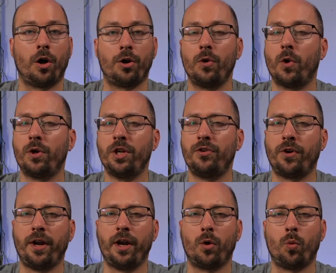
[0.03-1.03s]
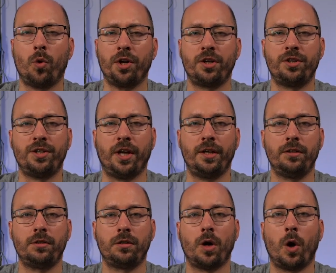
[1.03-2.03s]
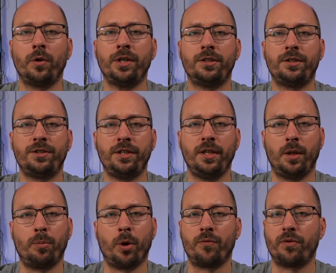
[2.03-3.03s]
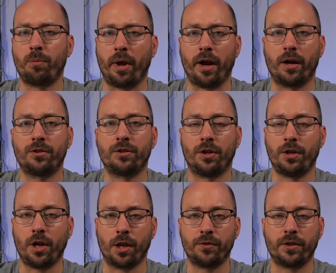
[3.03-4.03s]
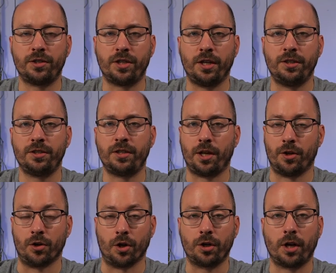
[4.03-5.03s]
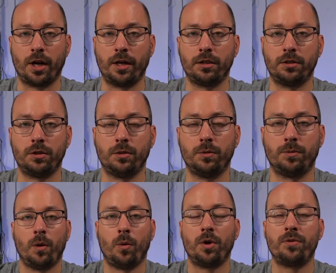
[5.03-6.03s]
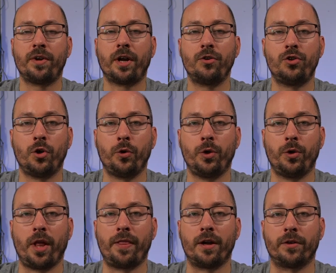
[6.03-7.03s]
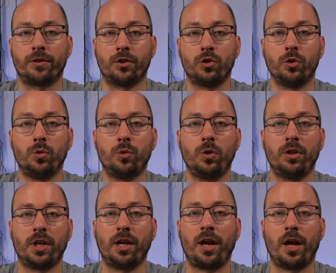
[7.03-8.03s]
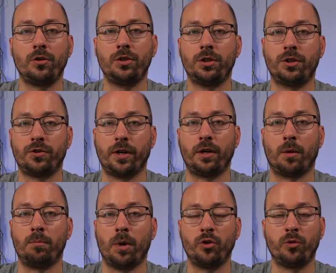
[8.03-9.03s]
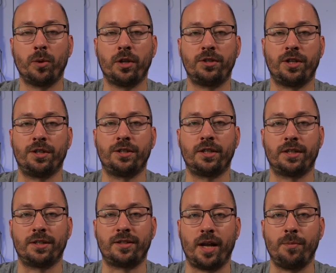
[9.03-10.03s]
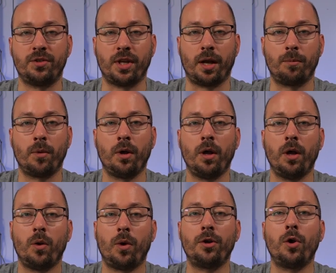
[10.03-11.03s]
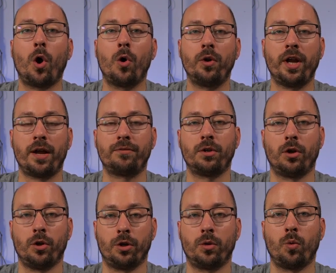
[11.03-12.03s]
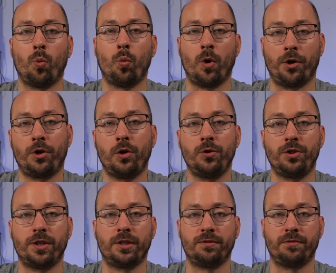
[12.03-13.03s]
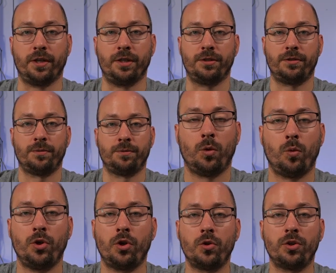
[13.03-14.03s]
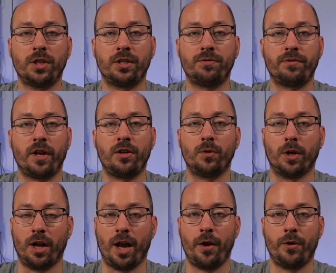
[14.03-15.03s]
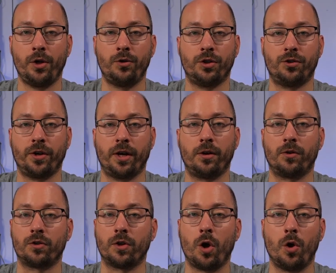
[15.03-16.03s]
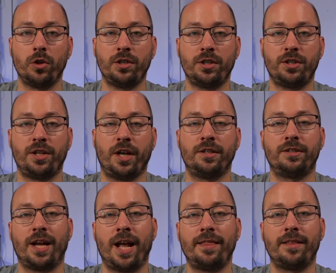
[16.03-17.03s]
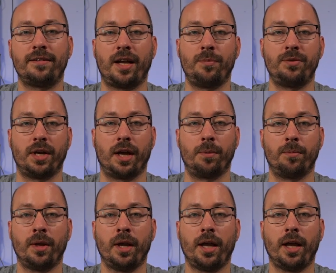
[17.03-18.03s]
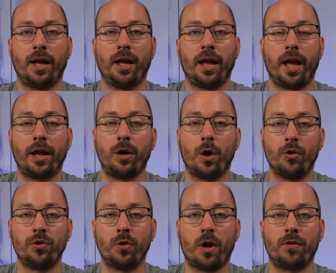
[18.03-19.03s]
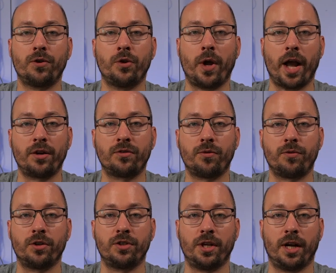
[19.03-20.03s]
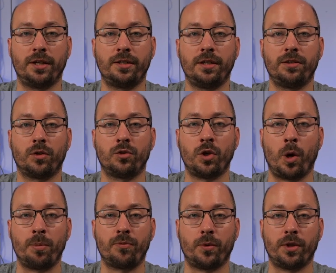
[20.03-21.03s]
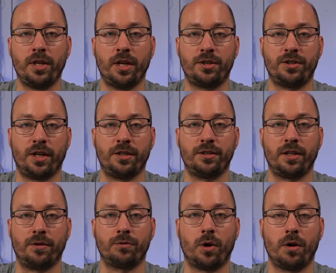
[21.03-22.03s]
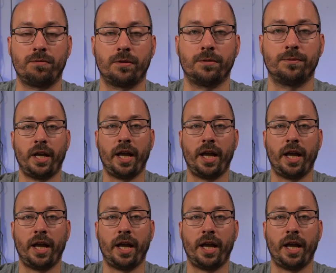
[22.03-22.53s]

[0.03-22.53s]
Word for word: Are you only trading on one exchange, only to see the perfect pairs on the other exchanges that you're not connected to? What if I can show you that there is a tool that allows you to trade on multiple exchanges at the same time, while you only have to learn one user interface? One user interface will allow you to trade across all these exchanges at the same time, and also offer you extra functionalities on top of what the exchanges have to offer.